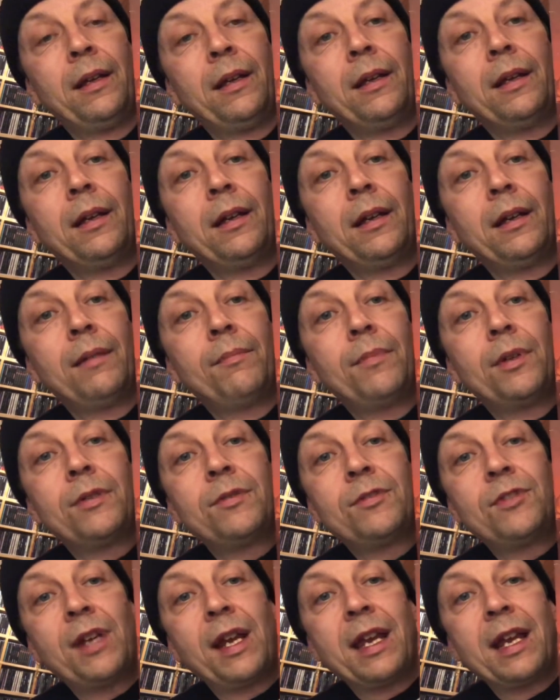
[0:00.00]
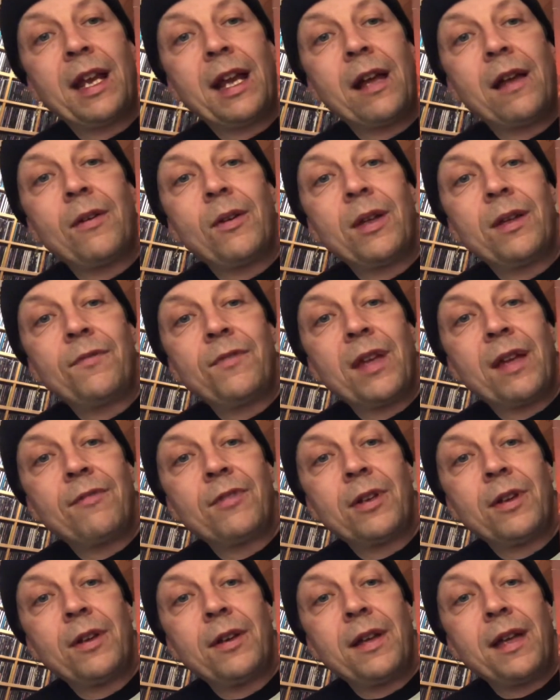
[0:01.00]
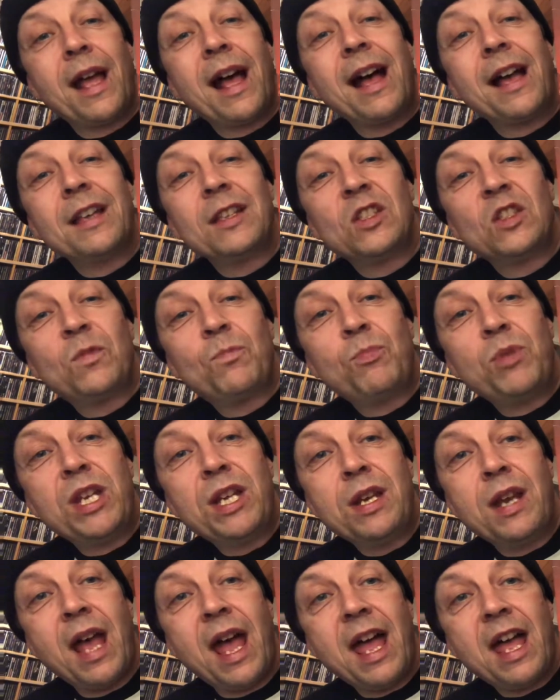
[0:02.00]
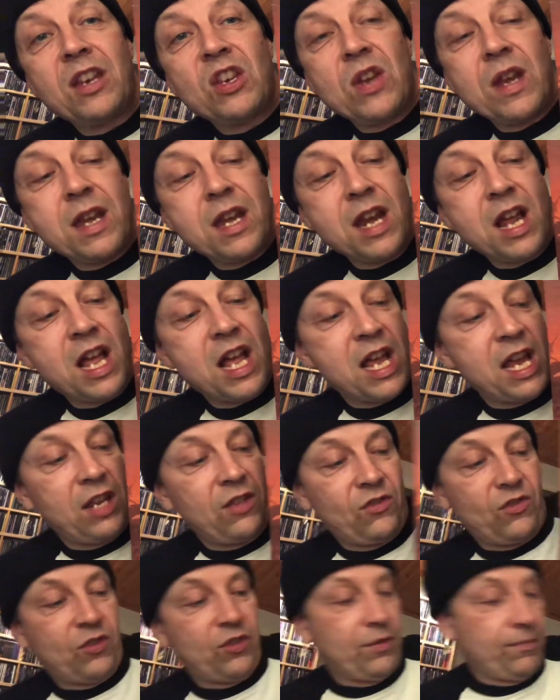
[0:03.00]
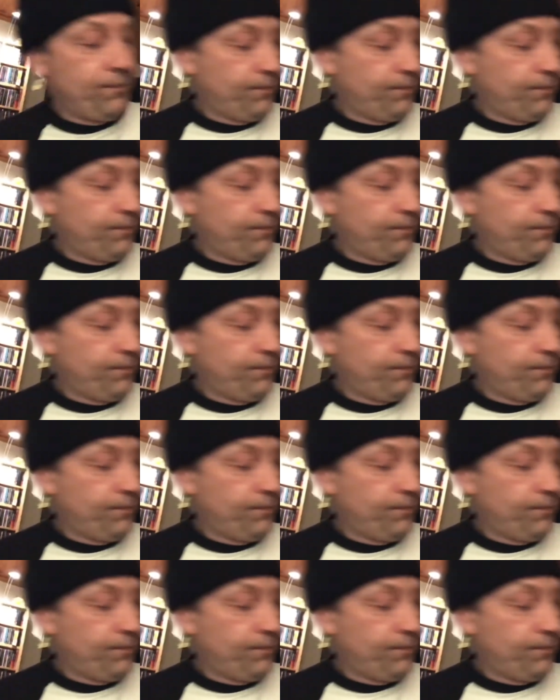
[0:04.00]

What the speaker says: But check it out if you haven't heard it. I Speed at Night.